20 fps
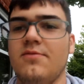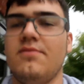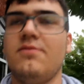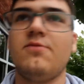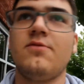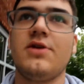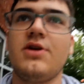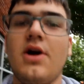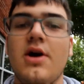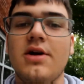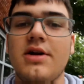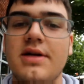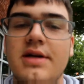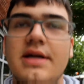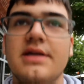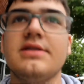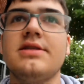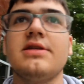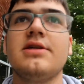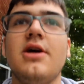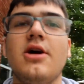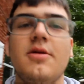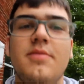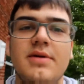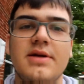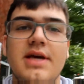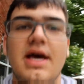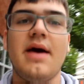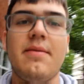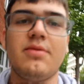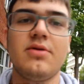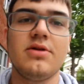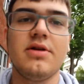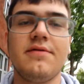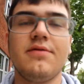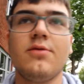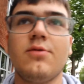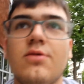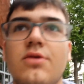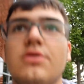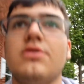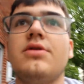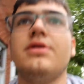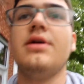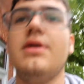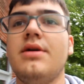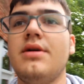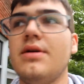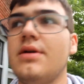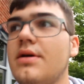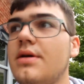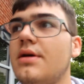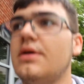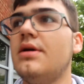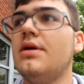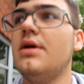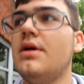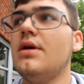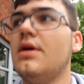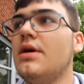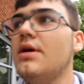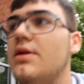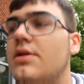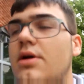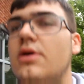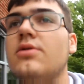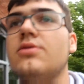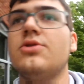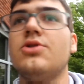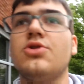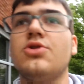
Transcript: Regarded as the carpet capital of the world, Dalton,